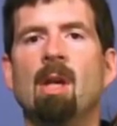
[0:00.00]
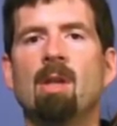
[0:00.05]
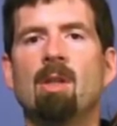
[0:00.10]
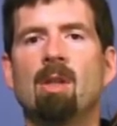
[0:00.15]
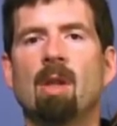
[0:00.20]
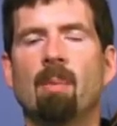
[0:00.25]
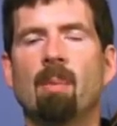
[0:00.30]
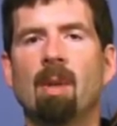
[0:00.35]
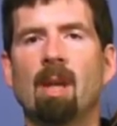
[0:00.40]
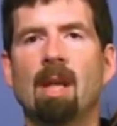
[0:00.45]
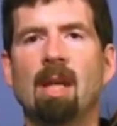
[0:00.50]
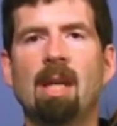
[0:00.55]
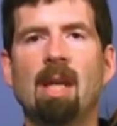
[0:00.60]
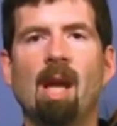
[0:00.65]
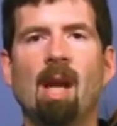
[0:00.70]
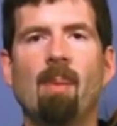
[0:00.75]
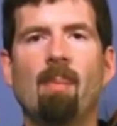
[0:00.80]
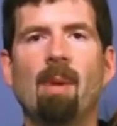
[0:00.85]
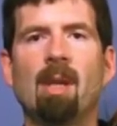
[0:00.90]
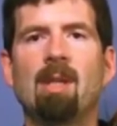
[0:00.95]
So I'm going to
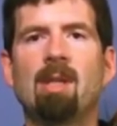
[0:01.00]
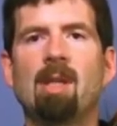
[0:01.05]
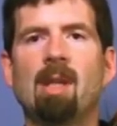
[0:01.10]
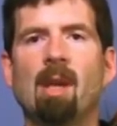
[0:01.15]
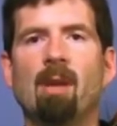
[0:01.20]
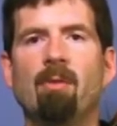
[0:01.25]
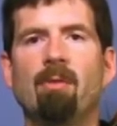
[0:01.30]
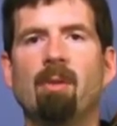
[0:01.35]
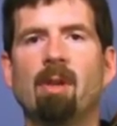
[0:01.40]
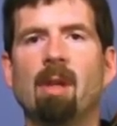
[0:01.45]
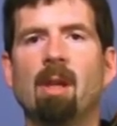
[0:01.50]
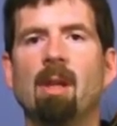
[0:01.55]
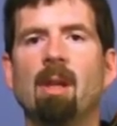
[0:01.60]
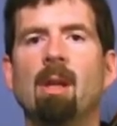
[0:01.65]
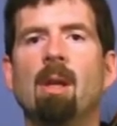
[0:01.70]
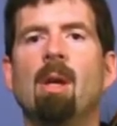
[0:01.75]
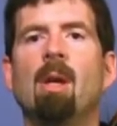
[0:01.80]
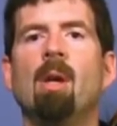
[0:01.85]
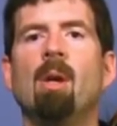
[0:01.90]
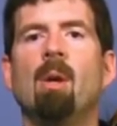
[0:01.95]
count myself in
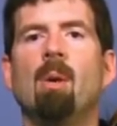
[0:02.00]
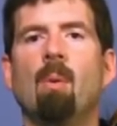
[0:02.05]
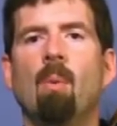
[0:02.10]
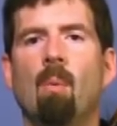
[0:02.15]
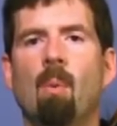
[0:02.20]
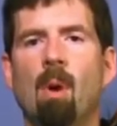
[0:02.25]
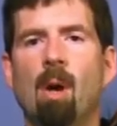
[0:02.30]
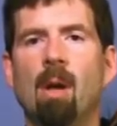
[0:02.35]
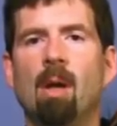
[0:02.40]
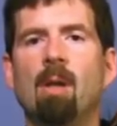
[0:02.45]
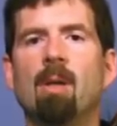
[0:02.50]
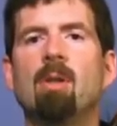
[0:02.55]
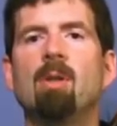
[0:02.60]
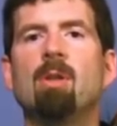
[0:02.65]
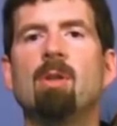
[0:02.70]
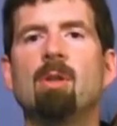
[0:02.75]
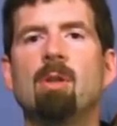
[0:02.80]
1,